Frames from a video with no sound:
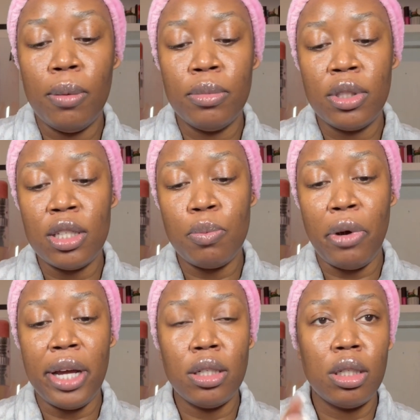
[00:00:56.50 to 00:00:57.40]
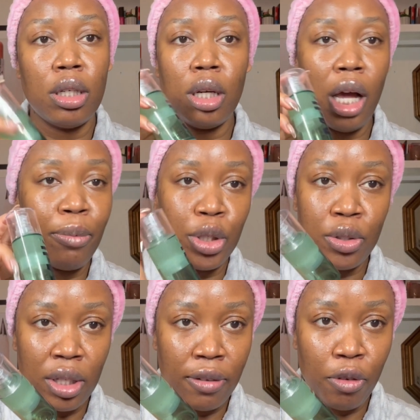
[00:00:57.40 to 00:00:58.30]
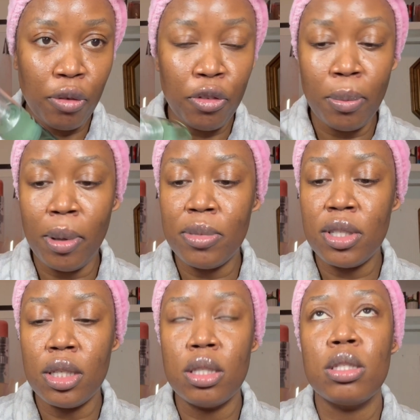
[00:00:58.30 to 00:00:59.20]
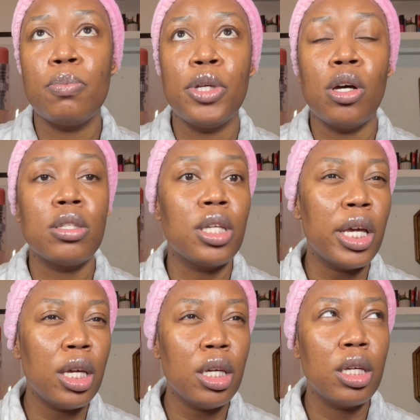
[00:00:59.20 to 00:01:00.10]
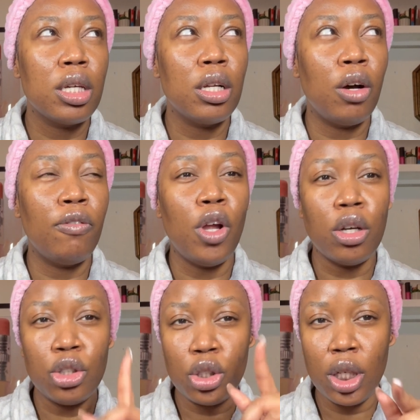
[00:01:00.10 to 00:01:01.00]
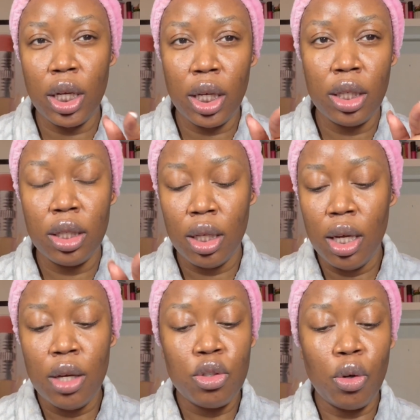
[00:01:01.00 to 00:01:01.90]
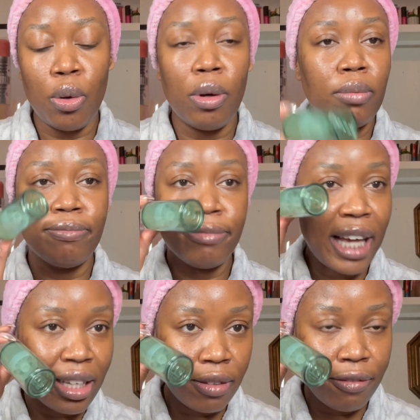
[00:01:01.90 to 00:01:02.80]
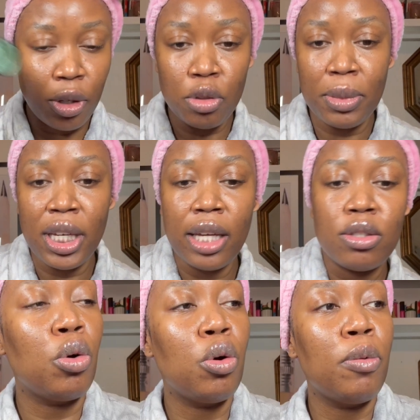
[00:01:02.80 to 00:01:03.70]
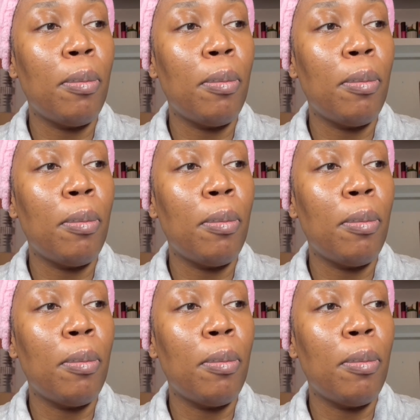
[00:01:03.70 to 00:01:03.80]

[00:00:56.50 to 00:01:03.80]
This brand, I've been using it for a few months since Beyonce of last year, so hasn't failed me yet. So the